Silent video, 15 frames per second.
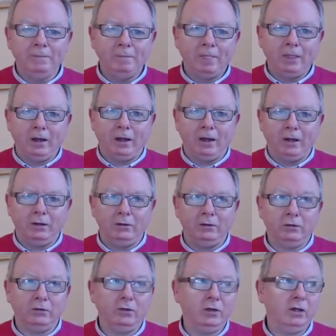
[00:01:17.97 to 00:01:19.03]
and you're
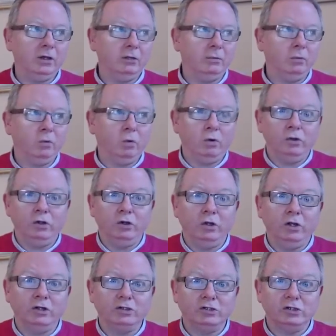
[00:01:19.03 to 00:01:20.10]
thinking about what you can
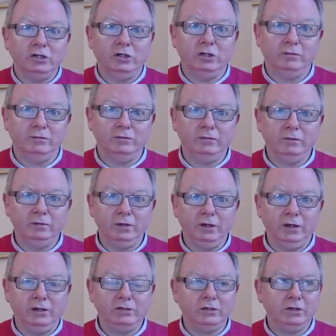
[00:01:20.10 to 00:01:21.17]
achieve,
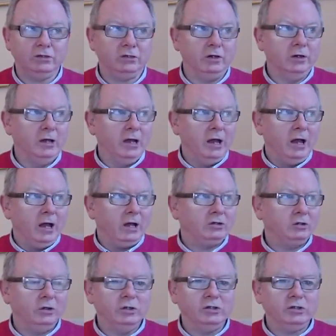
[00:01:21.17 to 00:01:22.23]
etc. I saw
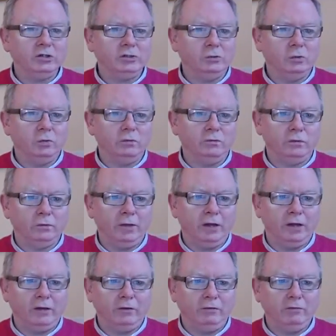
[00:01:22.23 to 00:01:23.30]
an interesting quote from
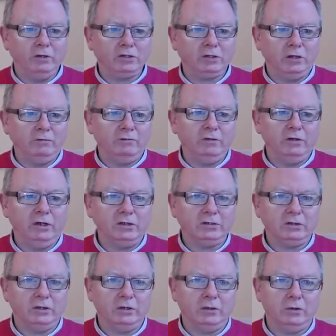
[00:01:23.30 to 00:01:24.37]
Rich Litvin
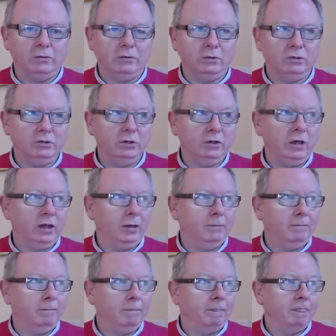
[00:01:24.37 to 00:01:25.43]
yesterday that was,
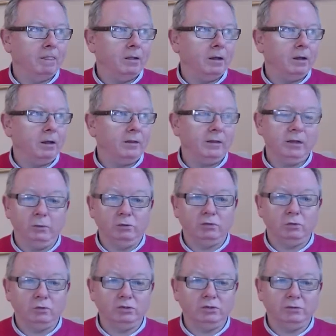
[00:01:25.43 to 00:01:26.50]
I think he was
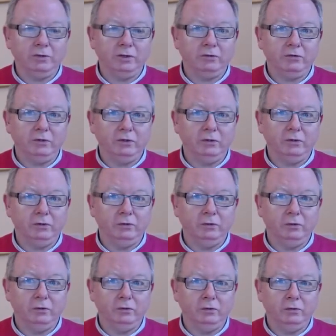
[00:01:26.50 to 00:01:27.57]
quoting somebody else, that
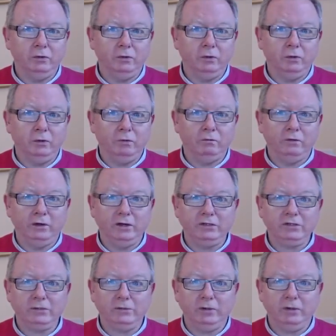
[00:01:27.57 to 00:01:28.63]
you
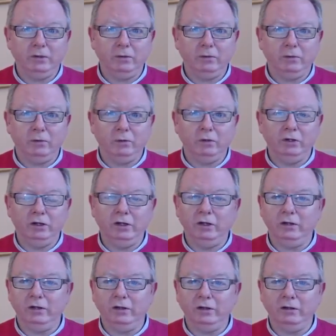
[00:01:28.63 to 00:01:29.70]
overestimate what you can get
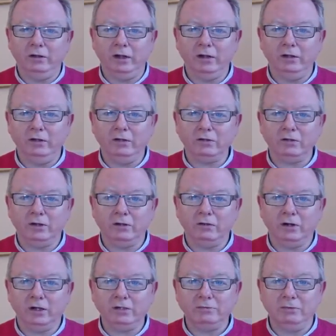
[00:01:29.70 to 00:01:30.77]
done in 10 years and
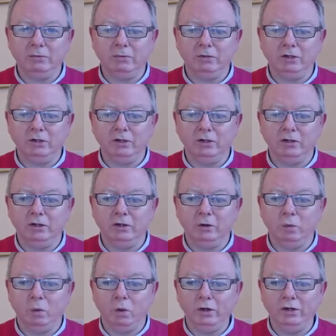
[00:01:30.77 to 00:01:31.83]
underestimate what you can get done
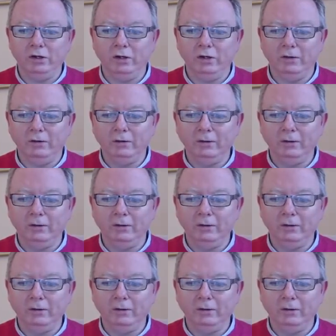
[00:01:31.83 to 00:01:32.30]
in 1 year.